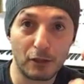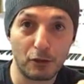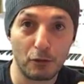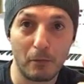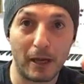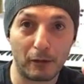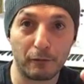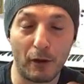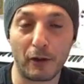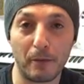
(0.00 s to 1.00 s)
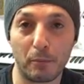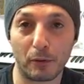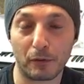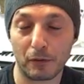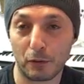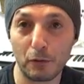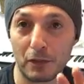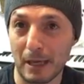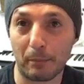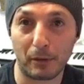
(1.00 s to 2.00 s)
two microphone input, two
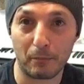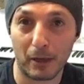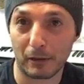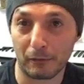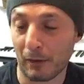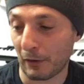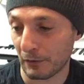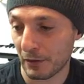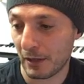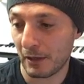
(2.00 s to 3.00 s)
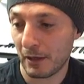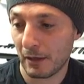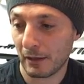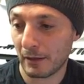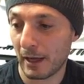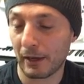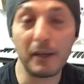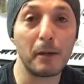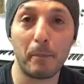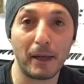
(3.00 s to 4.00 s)
separate microphones. They're
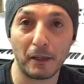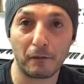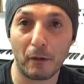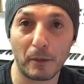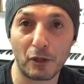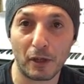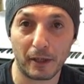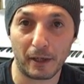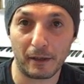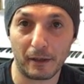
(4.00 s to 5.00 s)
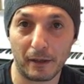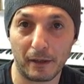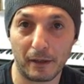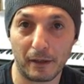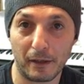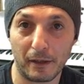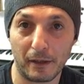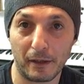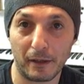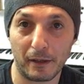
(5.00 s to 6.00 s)
independent from each other. And
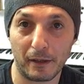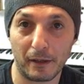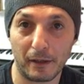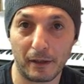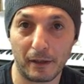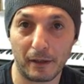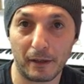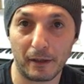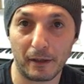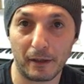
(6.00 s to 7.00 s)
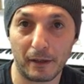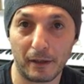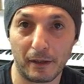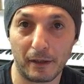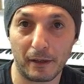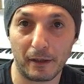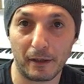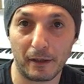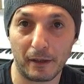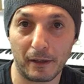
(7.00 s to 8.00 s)
then you can really record that and
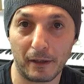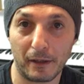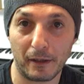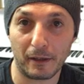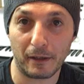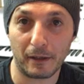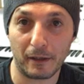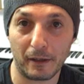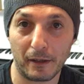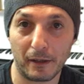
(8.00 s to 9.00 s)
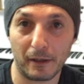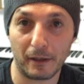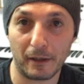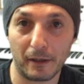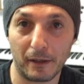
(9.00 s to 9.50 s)
see how that goes. What?